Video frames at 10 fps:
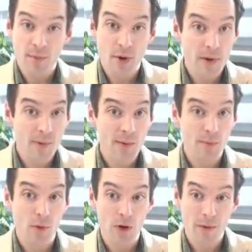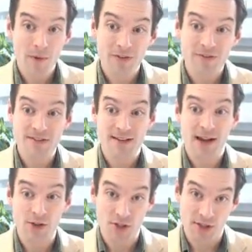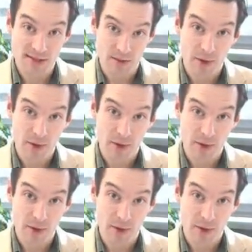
But we want more. We want a physiology lesson.